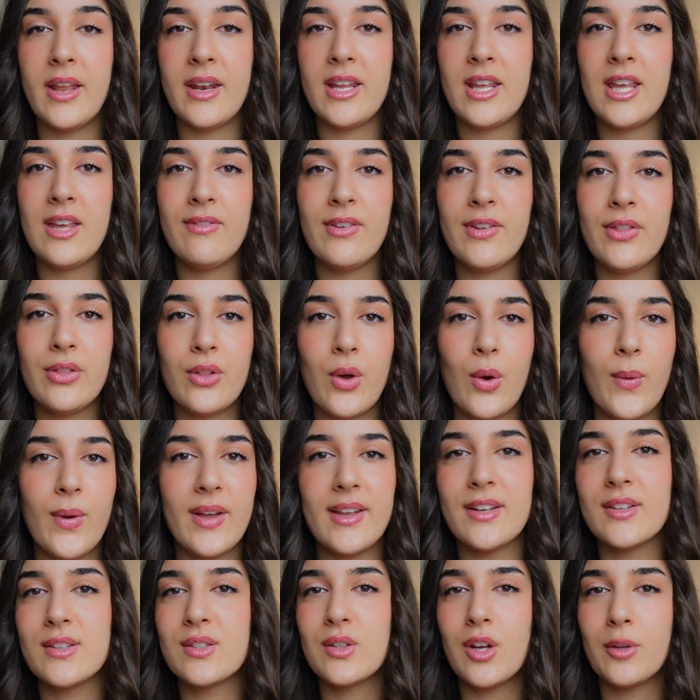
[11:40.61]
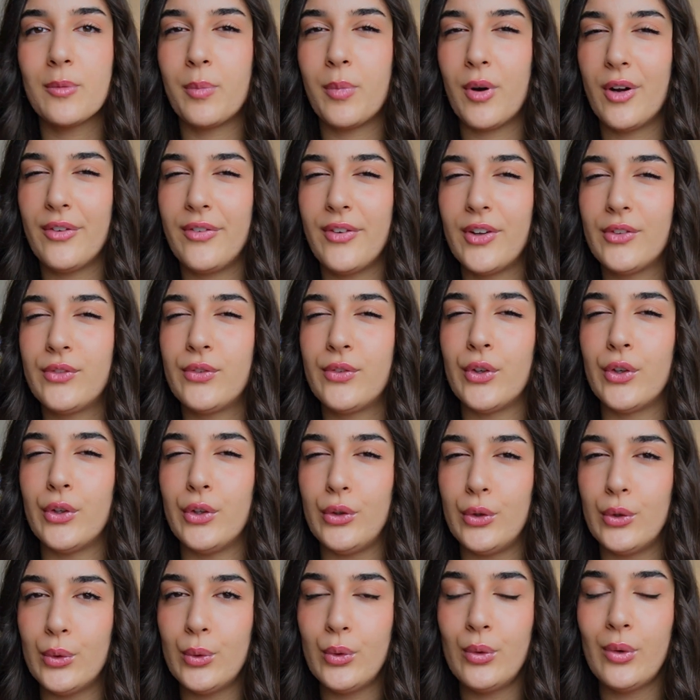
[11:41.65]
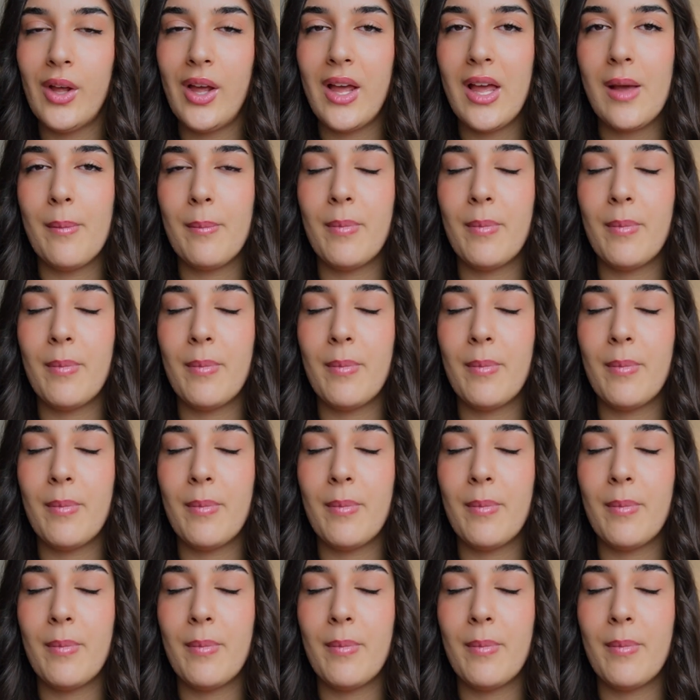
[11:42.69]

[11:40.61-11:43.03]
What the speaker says: and even though it is not perfect for you,